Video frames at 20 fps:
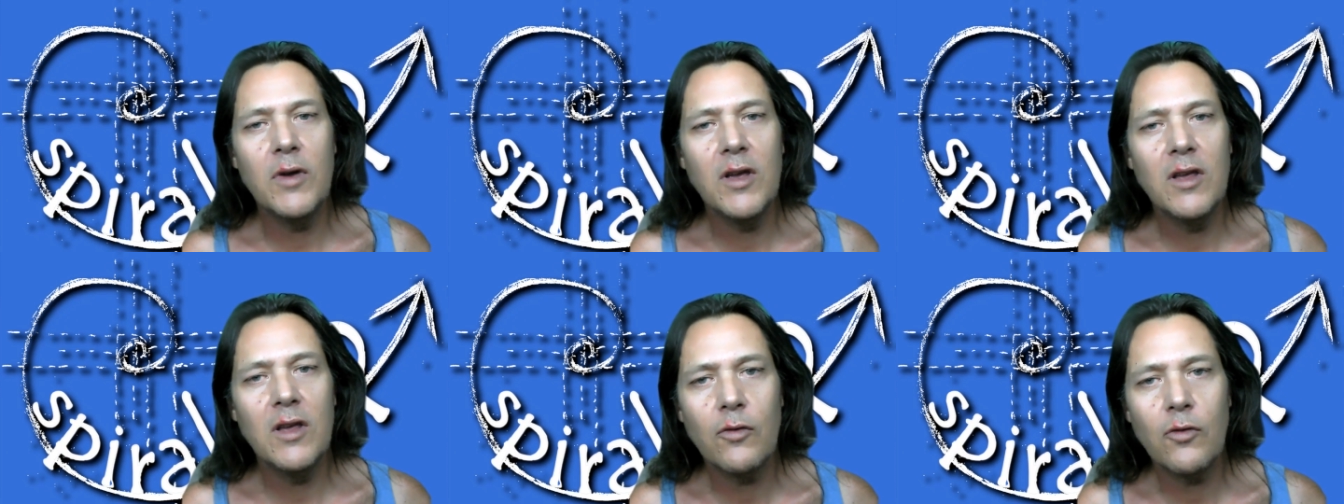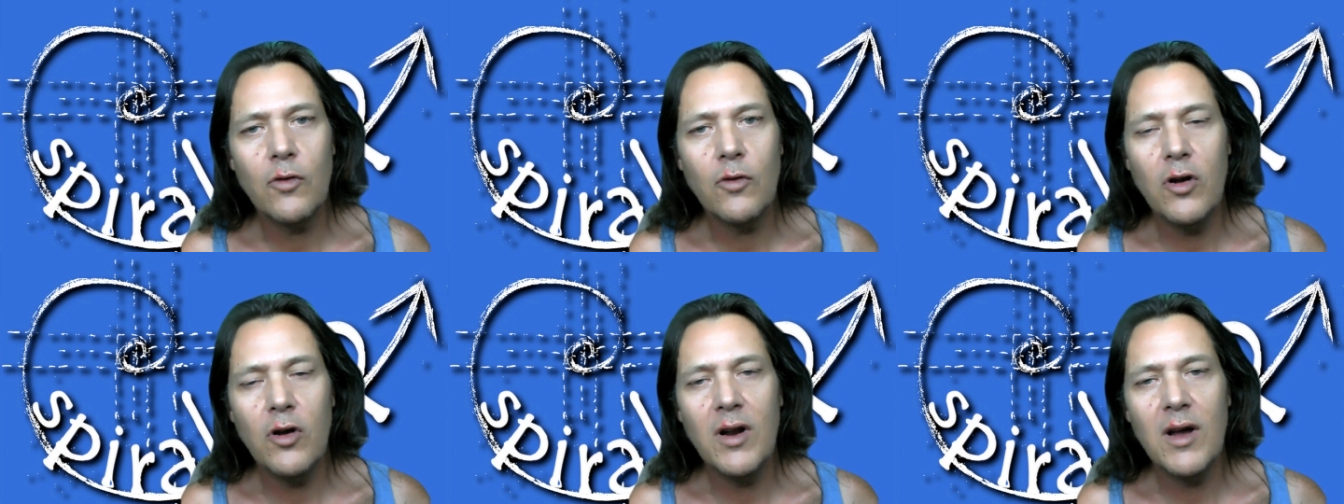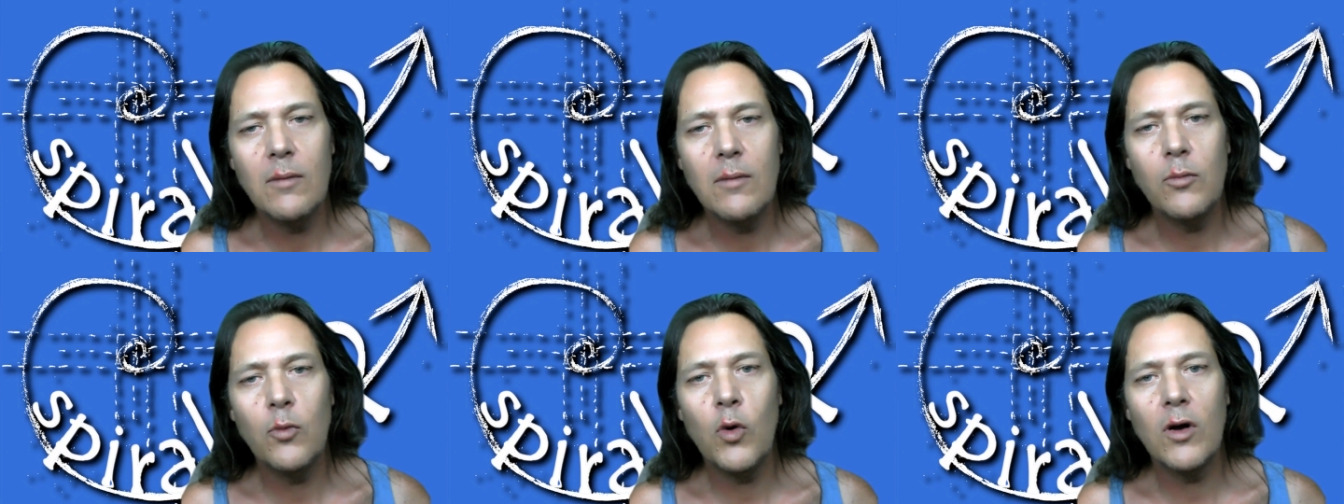be thrown
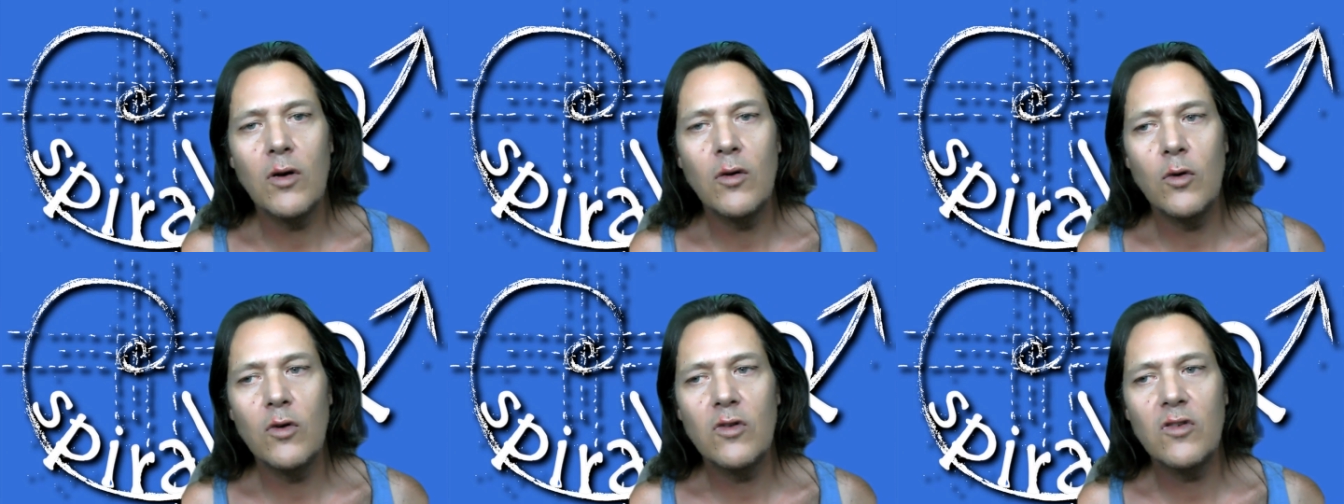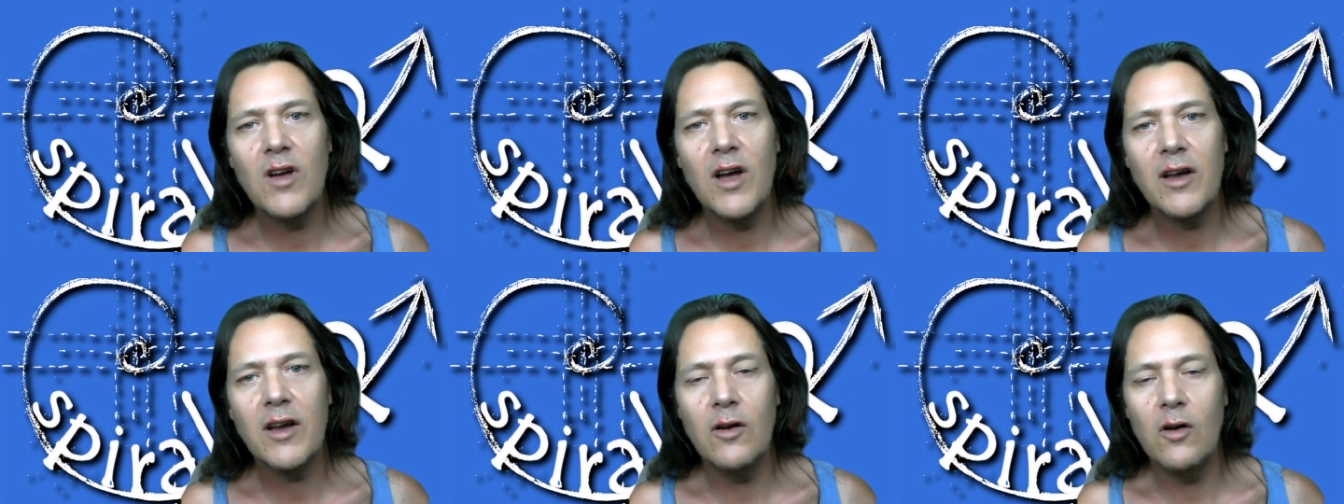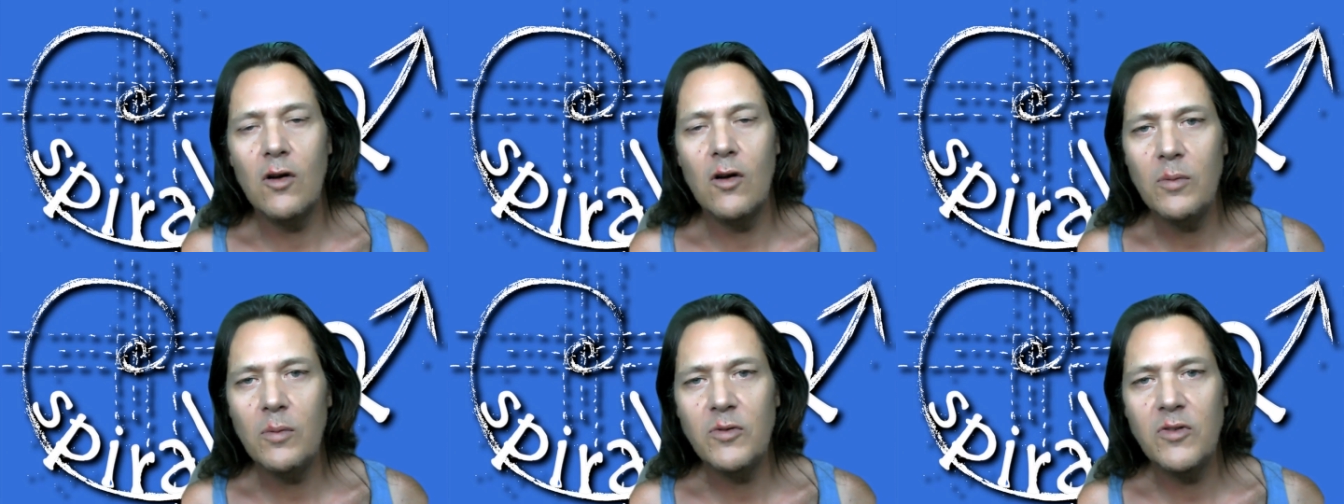up what looks like
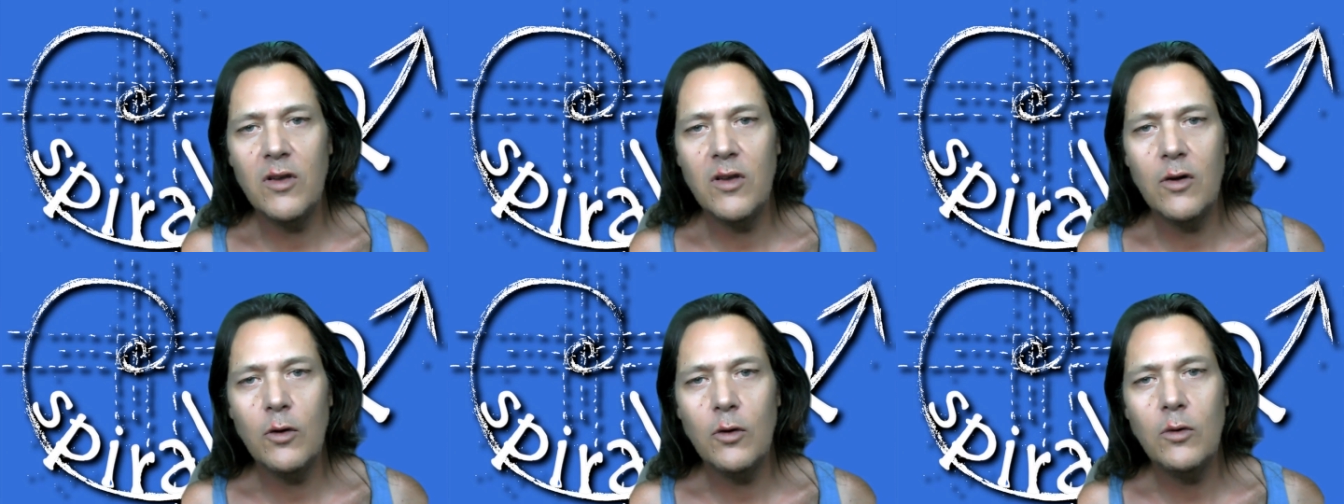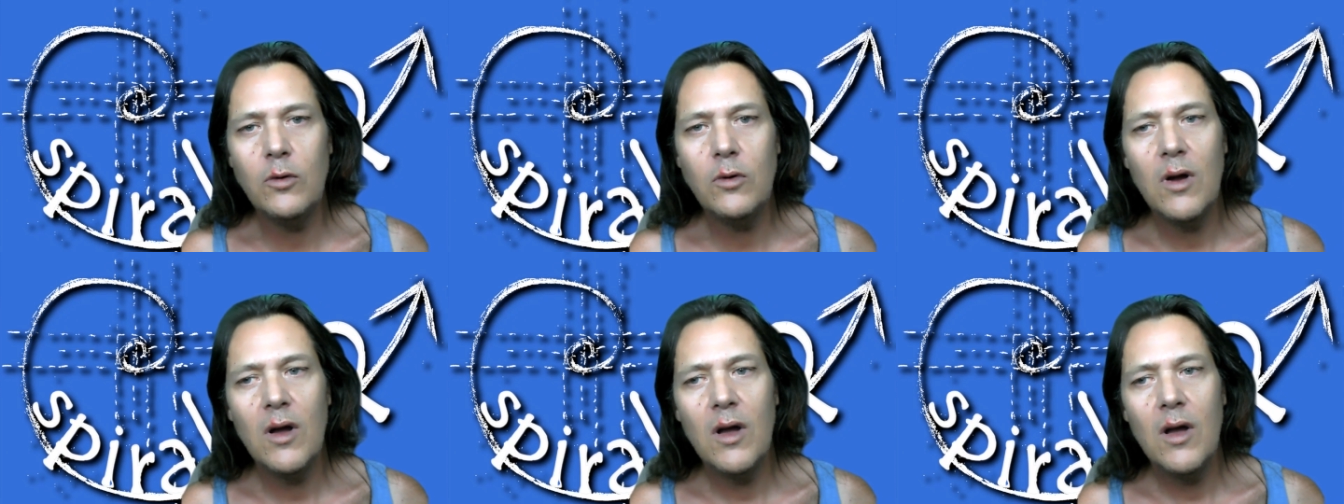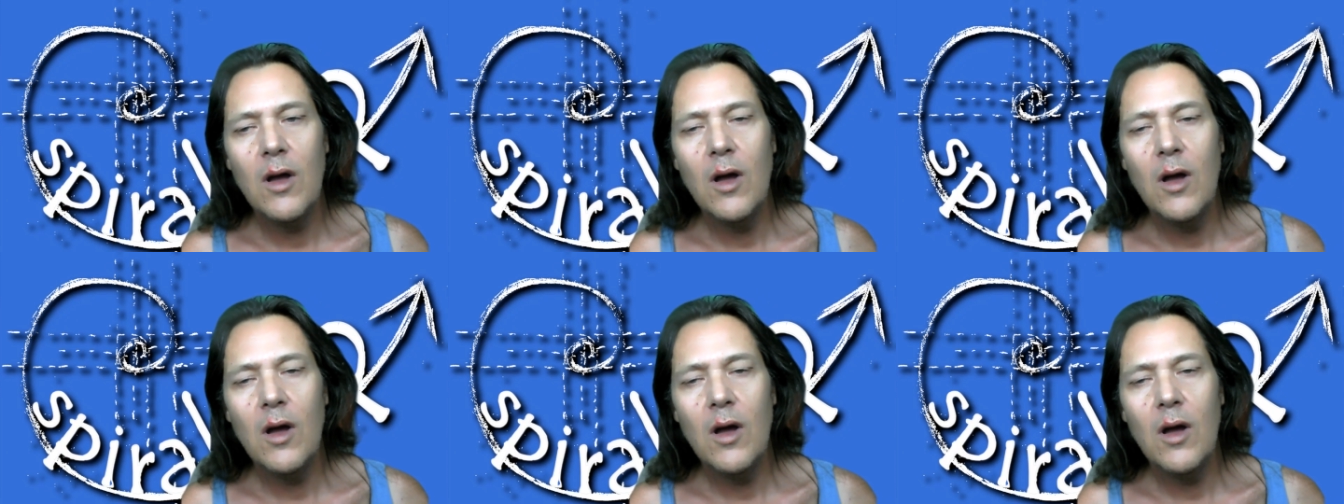an obstacle